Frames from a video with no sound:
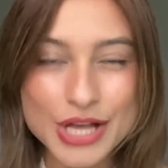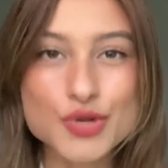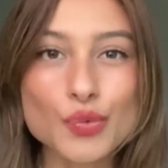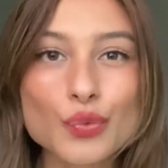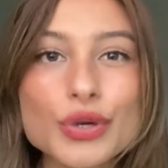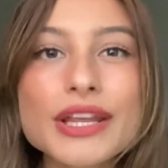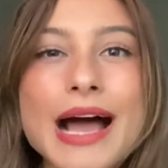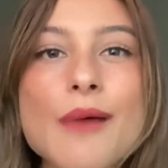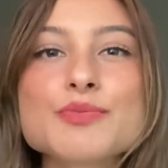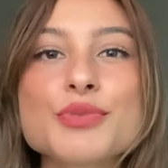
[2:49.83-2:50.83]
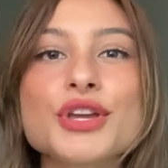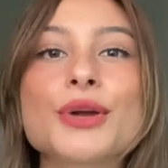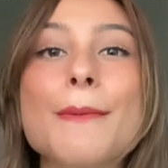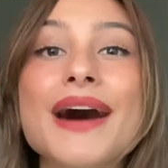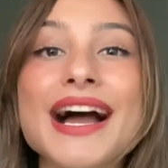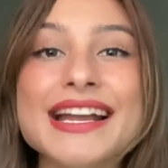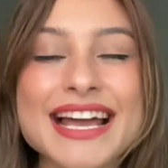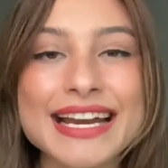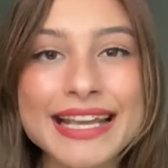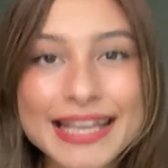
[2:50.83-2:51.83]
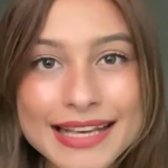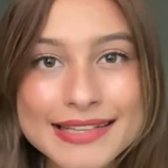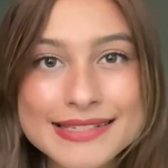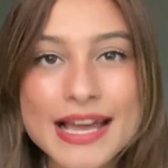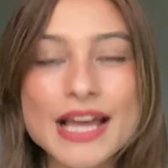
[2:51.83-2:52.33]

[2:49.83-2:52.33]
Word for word: So it really helps put your mind at ease,